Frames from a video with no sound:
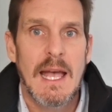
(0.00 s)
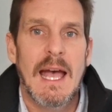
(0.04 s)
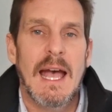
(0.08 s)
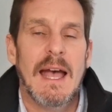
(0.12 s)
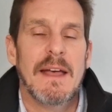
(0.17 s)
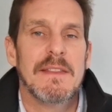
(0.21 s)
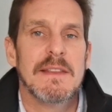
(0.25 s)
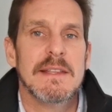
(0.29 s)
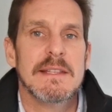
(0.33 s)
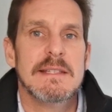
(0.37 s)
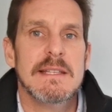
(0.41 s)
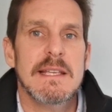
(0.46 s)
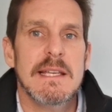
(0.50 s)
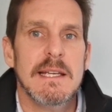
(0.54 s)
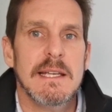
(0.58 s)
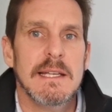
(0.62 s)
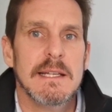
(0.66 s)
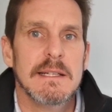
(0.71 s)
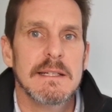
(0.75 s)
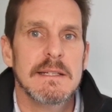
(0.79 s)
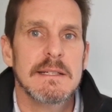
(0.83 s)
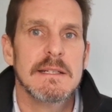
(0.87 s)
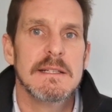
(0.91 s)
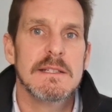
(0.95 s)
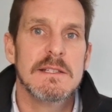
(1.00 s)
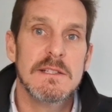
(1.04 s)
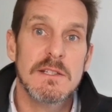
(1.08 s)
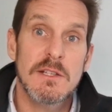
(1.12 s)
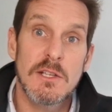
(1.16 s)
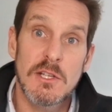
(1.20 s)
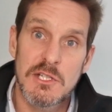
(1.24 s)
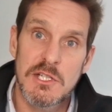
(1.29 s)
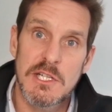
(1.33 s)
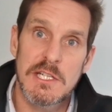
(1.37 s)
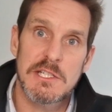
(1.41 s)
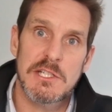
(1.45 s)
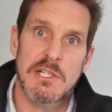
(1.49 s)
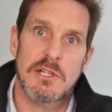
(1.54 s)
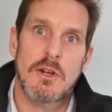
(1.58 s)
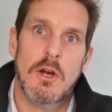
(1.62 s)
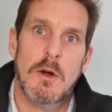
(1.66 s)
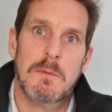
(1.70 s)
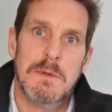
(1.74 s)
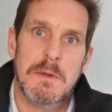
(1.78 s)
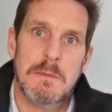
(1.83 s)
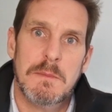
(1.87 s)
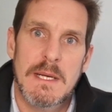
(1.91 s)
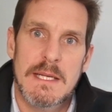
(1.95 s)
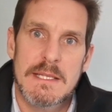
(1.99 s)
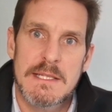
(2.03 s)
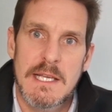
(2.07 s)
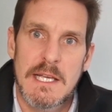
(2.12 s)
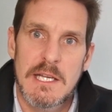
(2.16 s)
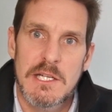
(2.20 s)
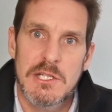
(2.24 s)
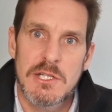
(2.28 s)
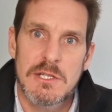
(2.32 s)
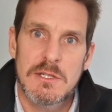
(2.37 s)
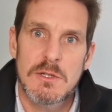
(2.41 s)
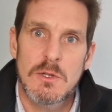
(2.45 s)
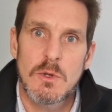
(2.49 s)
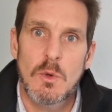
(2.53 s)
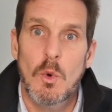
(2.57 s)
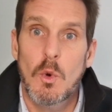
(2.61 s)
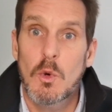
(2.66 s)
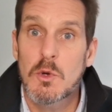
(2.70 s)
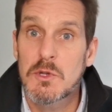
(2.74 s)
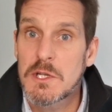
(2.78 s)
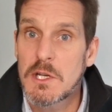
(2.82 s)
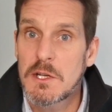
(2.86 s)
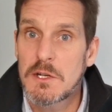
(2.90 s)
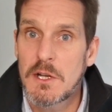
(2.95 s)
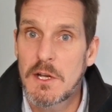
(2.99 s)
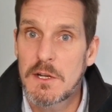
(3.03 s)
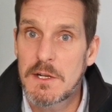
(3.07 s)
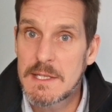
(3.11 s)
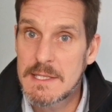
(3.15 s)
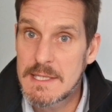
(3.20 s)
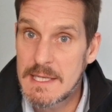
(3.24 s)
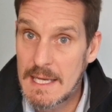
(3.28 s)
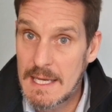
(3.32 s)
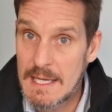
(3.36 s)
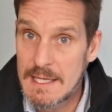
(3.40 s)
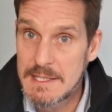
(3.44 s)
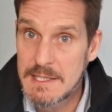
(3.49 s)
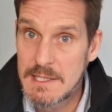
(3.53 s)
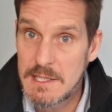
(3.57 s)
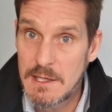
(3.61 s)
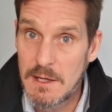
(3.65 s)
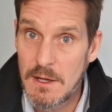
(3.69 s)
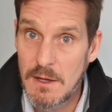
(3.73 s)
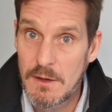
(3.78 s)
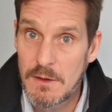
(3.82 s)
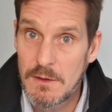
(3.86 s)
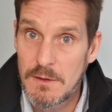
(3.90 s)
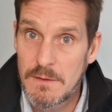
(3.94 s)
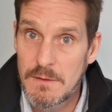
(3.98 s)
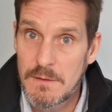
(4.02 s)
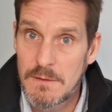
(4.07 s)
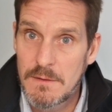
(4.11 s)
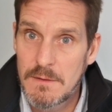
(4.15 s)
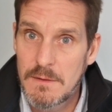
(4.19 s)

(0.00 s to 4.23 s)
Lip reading: and the second, search engine optimization, also known as SEO.